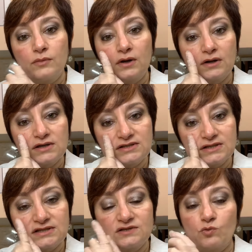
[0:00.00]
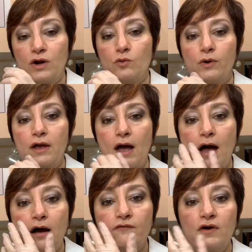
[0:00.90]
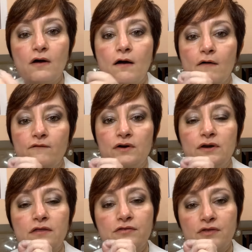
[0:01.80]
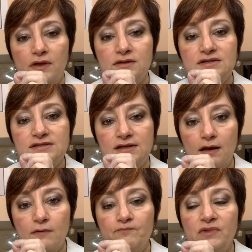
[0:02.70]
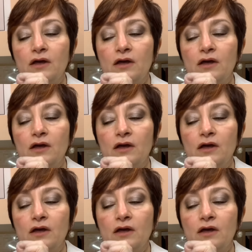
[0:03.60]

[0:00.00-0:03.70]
because this is where we have very thin skin,